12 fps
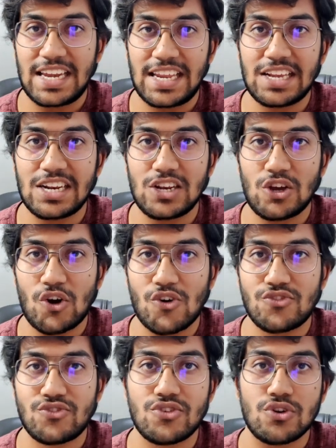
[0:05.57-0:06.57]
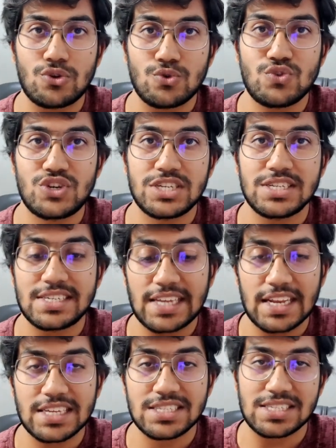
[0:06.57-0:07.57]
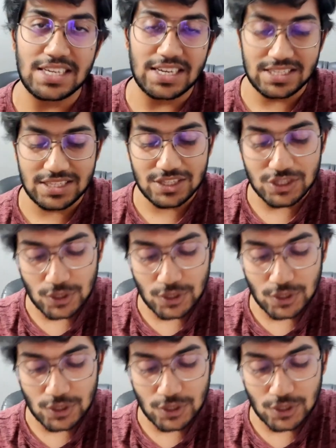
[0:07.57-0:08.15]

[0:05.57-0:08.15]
integral of root tan x dx.